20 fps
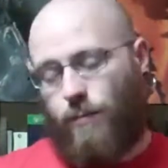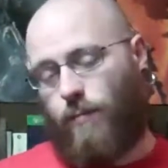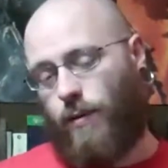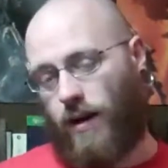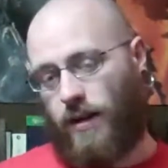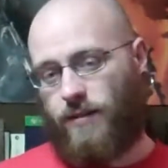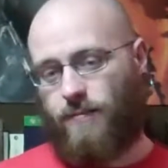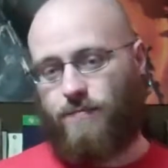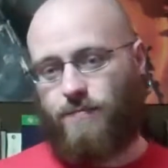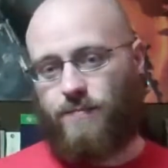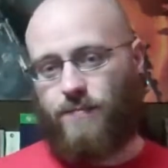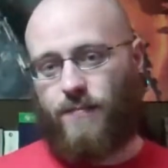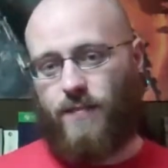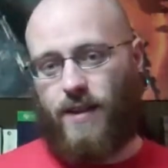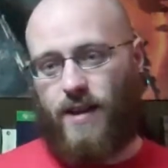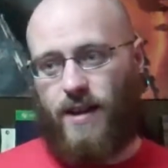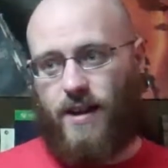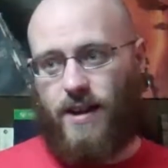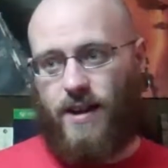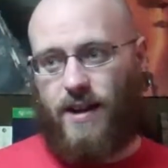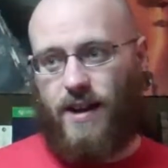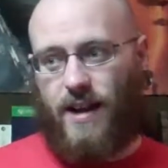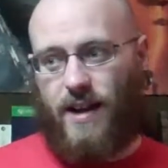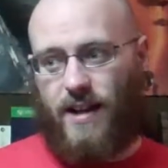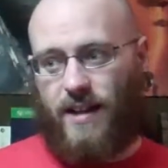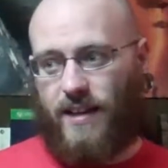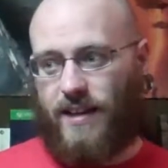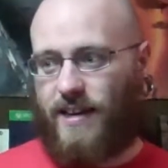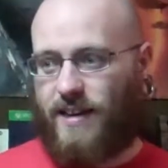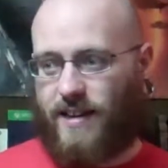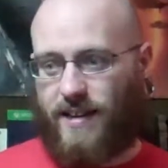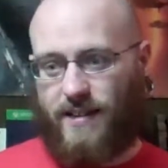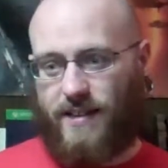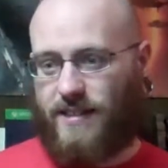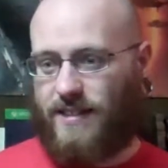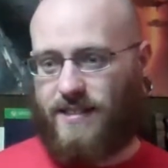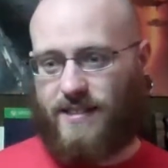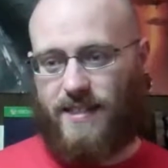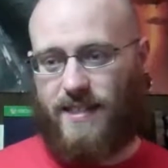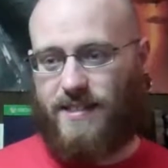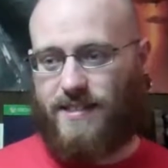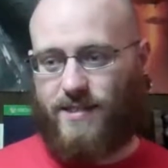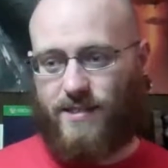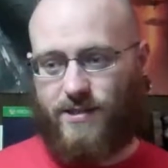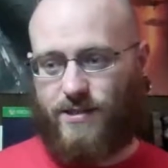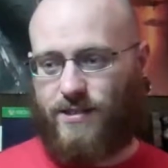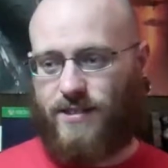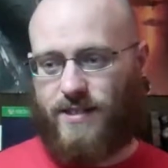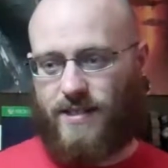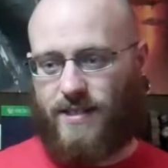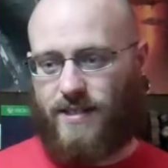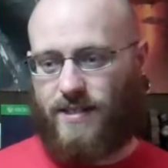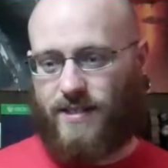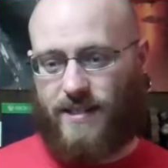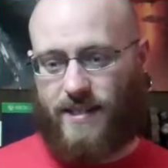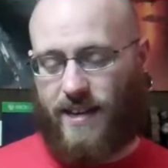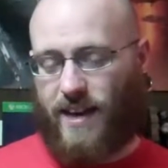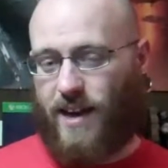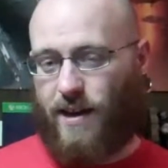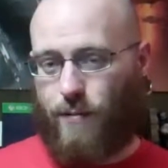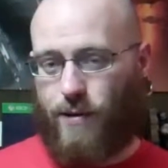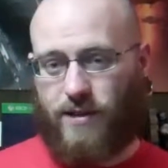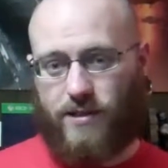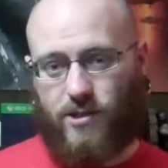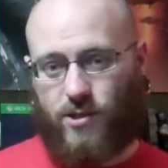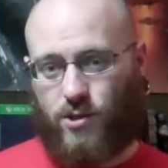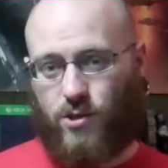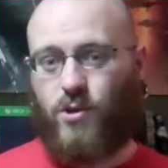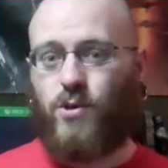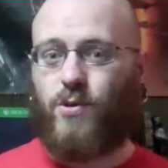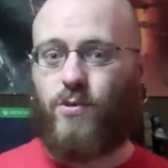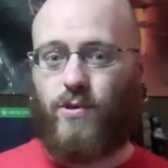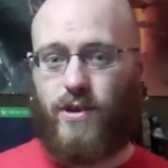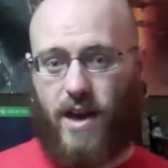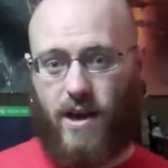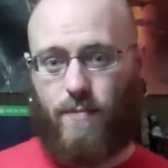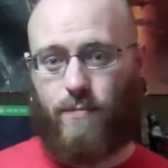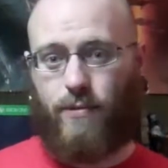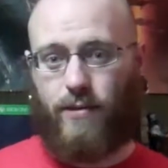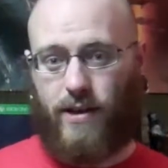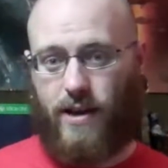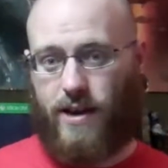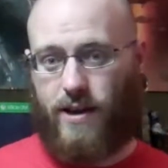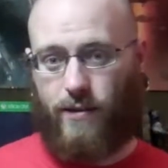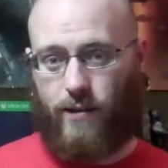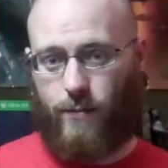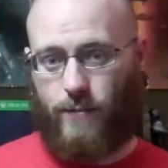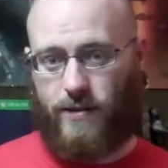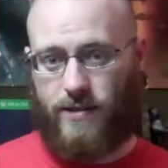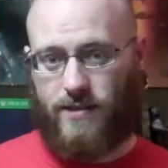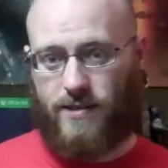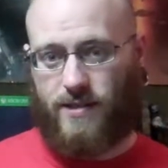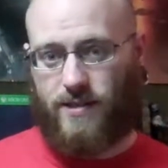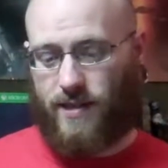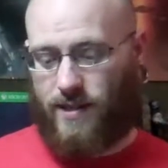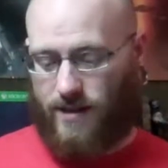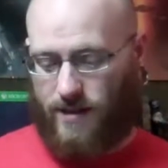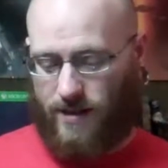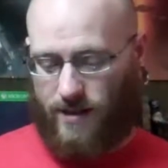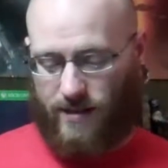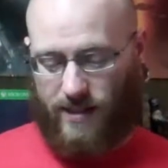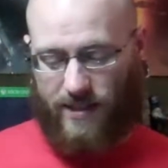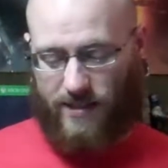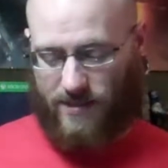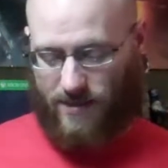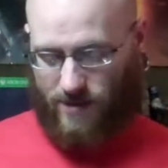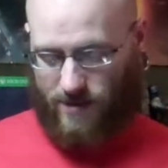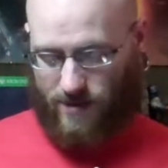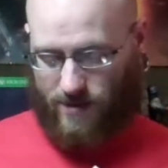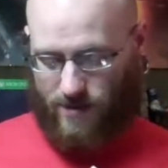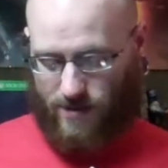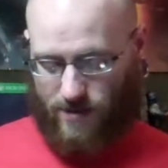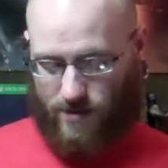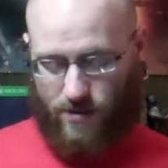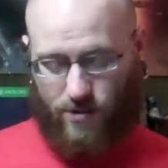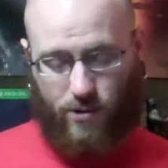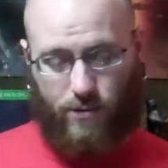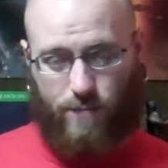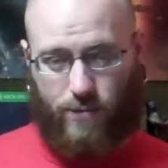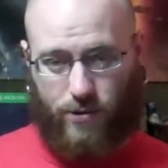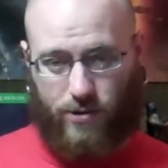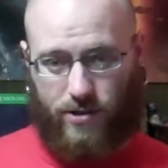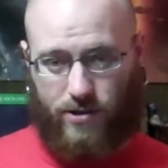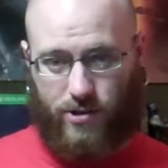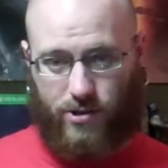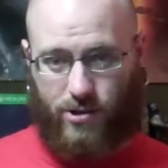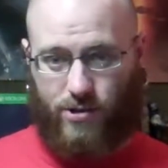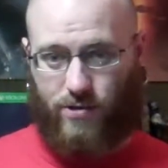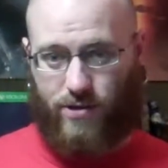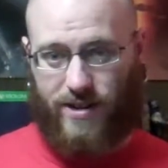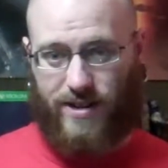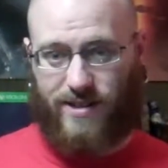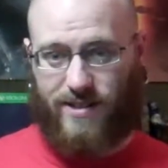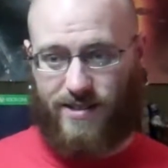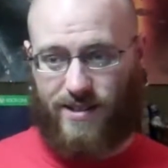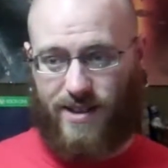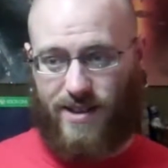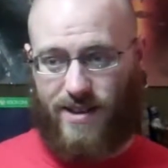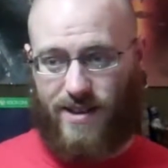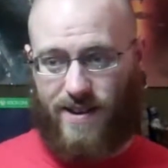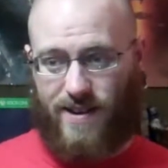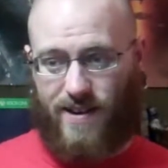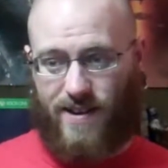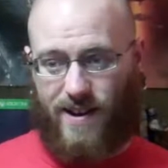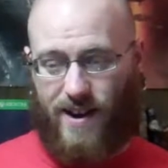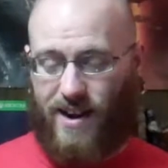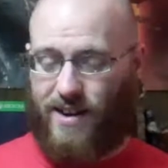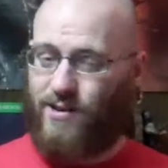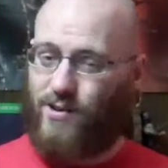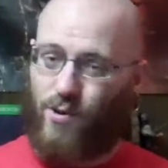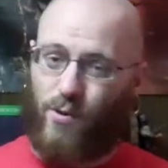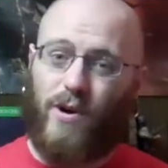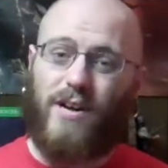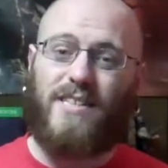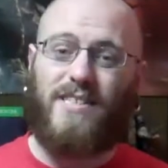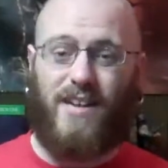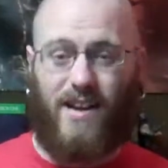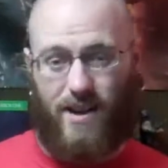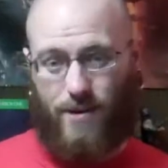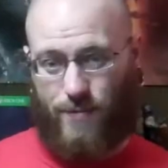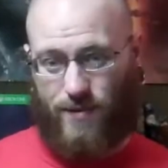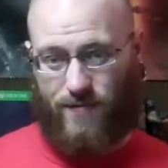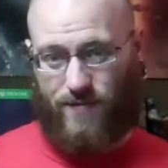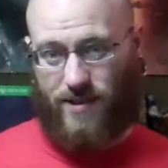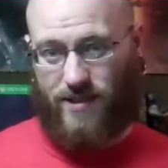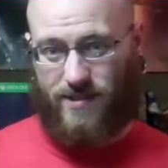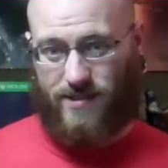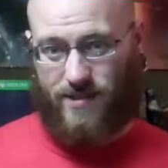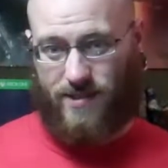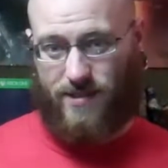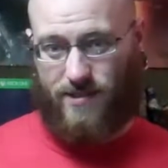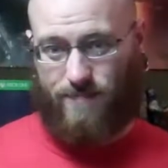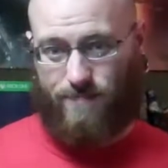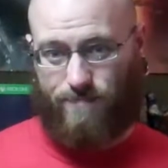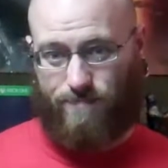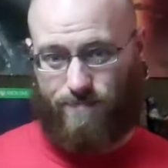But, like I said, the game has two gameplay elements, and that's third-person shooting and quick-time events.